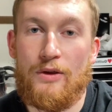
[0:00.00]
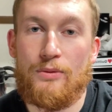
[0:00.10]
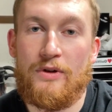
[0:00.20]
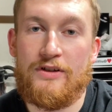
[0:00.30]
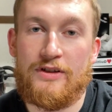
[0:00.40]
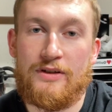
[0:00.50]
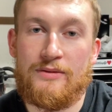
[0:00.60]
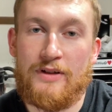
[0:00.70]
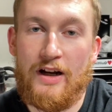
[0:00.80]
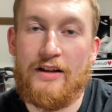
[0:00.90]
the reason
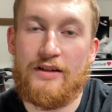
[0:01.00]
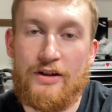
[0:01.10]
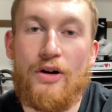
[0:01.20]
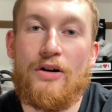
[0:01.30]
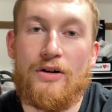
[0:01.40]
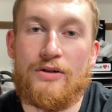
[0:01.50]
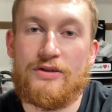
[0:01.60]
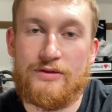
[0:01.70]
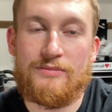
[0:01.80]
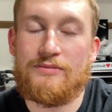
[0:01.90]
that I say
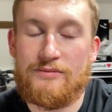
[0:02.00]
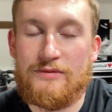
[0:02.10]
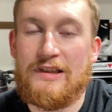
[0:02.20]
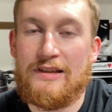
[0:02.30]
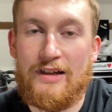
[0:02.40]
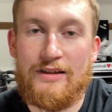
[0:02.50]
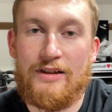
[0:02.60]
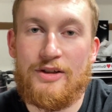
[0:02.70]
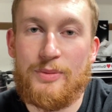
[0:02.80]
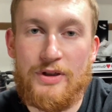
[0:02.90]
cars lightly
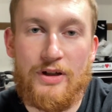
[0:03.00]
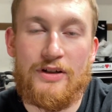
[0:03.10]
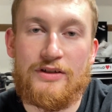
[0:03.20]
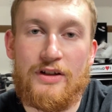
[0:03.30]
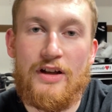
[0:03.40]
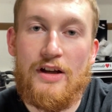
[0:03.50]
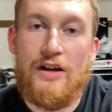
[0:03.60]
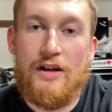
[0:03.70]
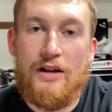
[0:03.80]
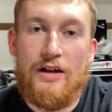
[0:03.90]
is because
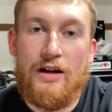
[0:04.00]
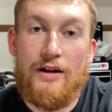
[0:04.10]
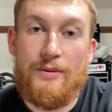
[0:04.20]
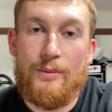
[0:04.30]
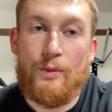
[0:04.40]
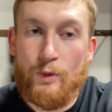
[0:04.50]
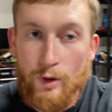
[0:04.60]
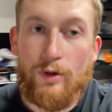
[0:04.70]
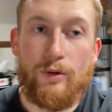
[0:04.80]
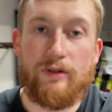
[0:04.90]

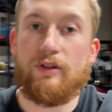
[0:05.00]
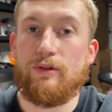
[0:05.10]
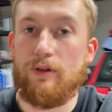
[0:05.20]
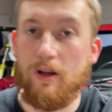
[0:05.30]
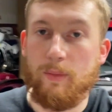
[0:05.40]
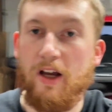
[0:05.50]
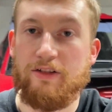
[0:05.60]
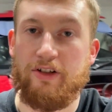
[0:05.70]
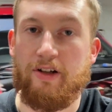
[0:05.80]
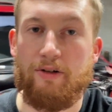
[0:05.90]
we're going to, on my
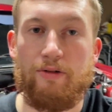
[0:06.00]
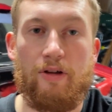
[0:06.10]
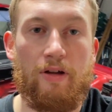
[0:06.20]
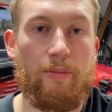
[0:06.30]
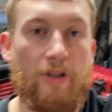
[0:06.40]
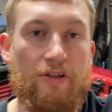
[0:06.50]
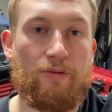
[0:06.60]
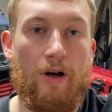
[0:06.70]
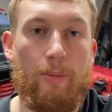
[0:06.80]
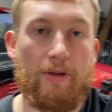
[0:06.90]
channel, be
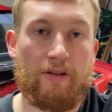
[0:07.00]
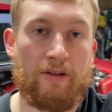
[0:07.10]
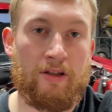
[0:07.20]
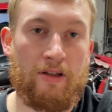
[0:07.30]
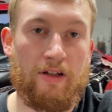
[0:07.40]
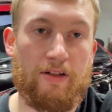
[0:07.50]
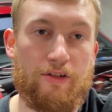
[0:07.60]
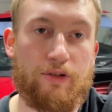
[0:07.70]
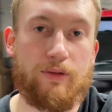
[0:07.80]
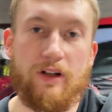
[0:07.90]
swapping it
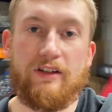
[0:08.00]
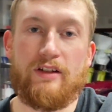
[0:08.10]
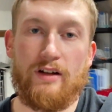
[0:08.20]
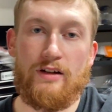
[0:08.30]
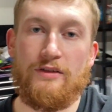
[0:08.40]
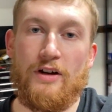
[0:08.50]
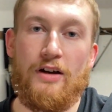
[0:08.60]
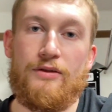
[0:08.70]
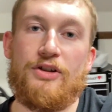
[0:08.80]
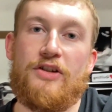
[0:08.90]
into an
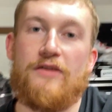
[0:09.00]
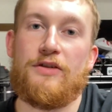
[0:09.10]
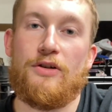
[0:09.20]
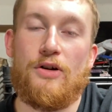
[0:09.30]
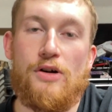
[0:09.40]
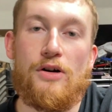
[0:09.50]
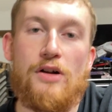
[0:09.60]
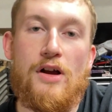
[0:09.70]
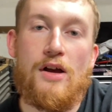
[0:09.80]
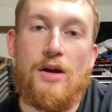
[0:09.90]
SN95, which is obviously a car.
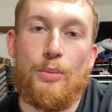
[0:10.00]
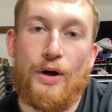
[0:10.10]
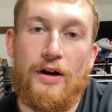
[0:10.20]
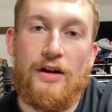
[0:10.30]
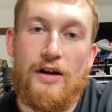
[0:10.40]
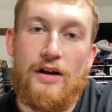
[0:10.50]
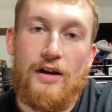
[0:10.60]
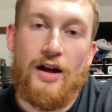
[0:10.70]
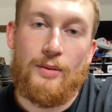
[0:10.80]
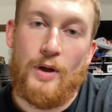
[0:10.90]
But
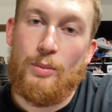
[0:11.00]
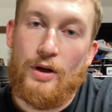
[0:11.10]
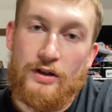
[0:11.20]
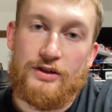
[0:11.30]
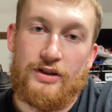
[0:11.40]
on my buddy's